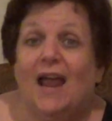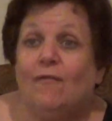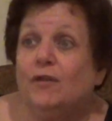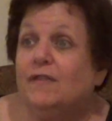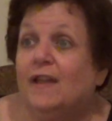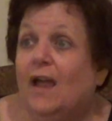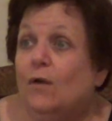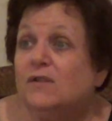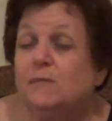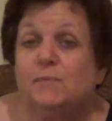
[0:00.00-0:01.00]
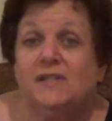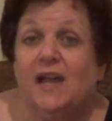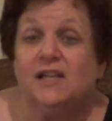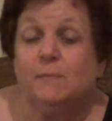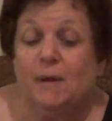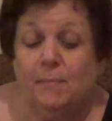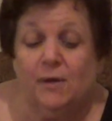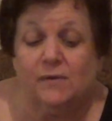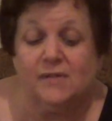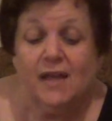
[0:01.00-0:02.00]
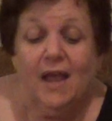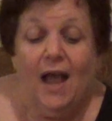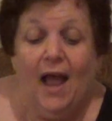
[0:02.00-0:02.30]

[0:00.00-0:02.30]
everything else besides my bills.